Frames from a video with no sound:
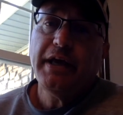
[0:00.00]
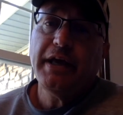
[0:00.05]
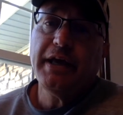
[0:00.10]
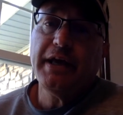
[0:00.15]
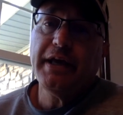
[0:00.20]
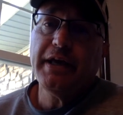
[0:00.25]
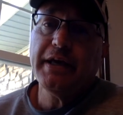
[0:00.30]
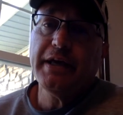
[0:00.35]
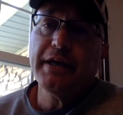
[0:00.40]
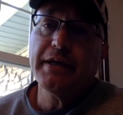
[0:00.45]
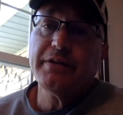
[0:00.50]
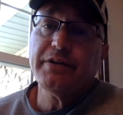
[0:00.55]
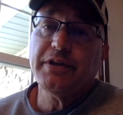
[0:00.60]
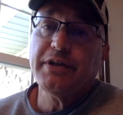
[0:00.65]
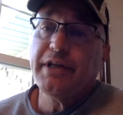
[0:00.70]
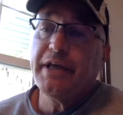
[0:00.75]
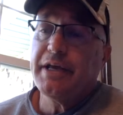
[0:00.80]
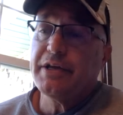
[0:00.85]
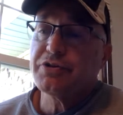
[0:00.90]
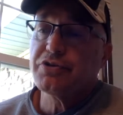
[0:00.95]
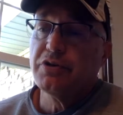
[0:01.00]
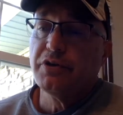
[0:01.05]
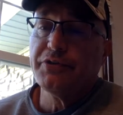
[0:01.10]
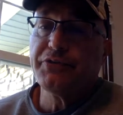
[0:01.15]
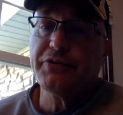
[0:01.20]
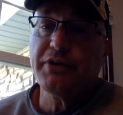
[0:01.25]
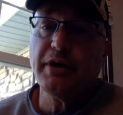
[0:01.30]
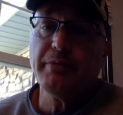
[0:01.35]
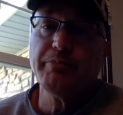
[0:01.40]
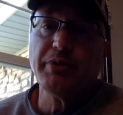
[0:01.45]
and the National
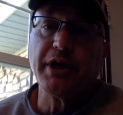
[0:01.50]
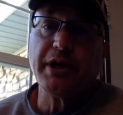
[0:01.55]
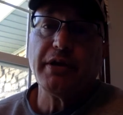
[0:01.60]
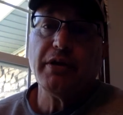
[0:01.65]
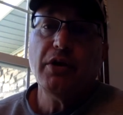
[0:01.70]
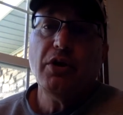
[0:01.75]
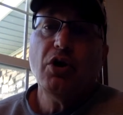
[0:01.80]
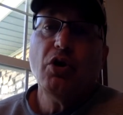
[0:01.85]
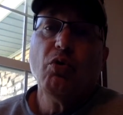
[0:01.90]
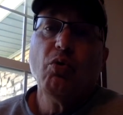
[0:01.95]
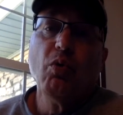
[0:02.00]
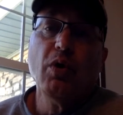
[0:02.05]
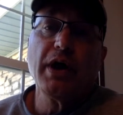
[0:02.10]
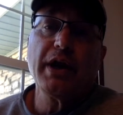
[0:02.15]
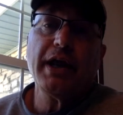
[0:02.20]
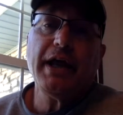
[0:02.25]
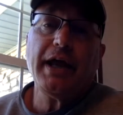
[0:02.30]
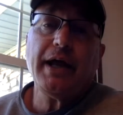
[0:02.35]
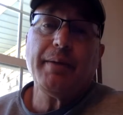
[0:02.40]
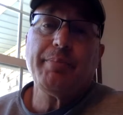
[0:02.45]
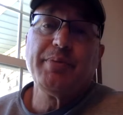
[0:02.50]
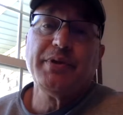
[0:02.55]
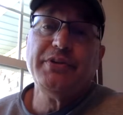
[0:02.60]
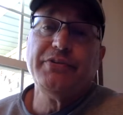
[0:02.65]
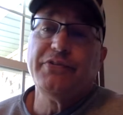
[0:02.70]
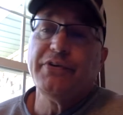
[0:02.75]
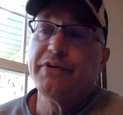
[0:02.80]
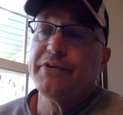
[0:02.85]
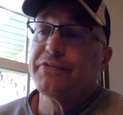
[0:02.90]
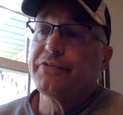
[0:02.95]
Assembly. What
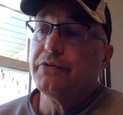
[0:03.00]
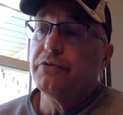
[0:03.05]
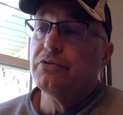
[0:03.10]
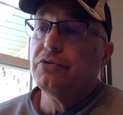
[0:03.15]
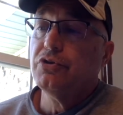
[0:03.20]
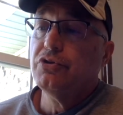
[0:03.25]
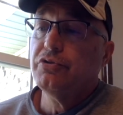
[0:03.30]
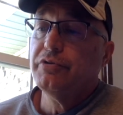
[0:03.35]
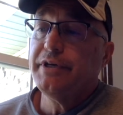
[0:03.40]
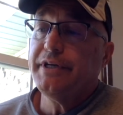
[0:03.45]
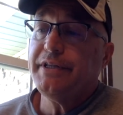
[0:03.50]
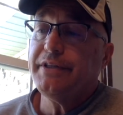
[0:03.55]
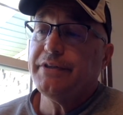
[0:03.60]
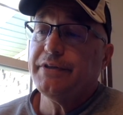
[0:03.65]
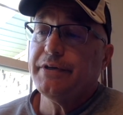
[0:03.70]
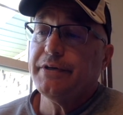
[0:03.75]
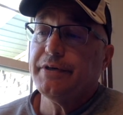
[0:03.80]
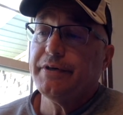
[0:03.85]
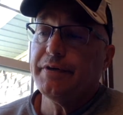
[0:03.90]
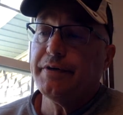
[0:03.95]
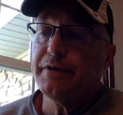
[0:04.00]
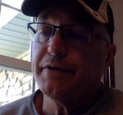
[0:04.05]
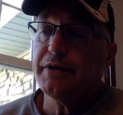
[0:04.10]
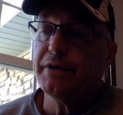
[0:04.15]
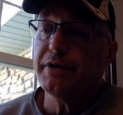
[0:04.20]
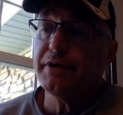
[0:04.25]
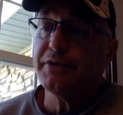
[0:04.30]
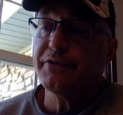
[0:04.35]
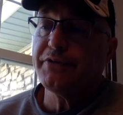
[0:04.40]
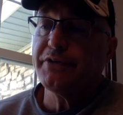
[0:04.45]
happens is Louis the
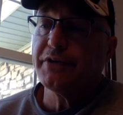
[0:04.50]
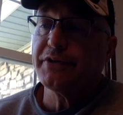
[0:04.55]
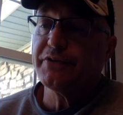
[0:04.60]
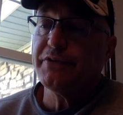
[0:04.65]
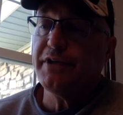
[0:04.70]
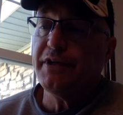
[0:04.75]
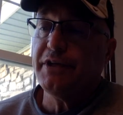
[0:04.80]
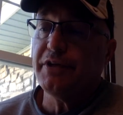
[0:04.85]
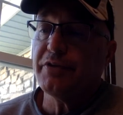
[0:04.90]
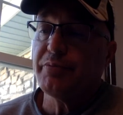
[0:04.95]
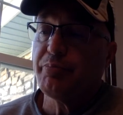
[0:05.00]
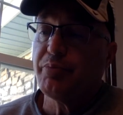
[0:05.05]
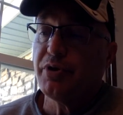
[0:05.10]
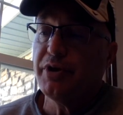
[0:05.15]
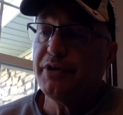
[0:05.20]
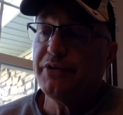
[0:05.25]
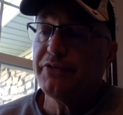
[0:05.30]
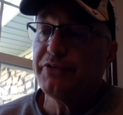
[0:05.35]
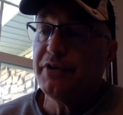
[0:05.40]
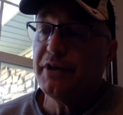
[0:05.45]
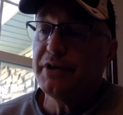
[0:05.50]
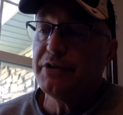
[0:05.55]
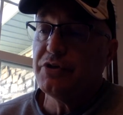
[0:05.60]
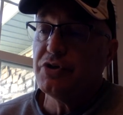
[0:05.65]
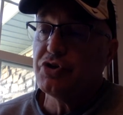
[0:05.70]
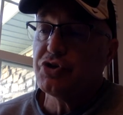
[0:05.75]
16th brings in